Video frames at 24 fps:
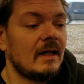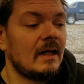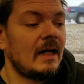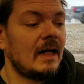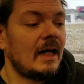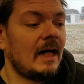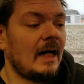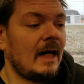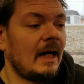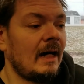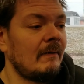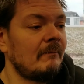
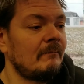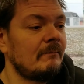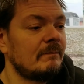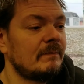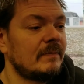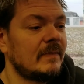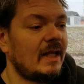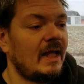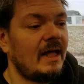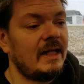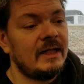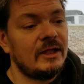Um,
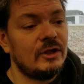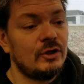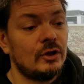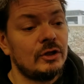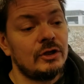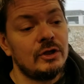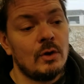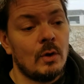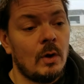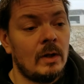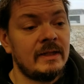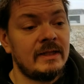any good
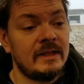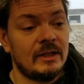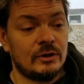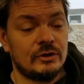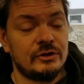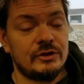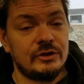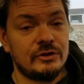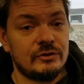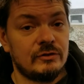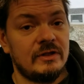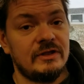coin dealer
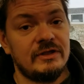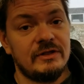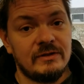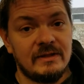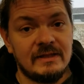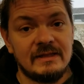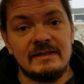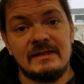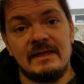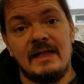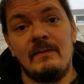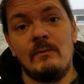should treat you the
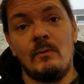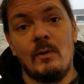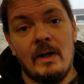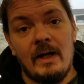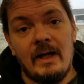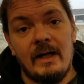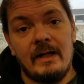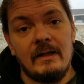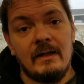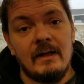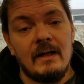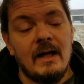same way.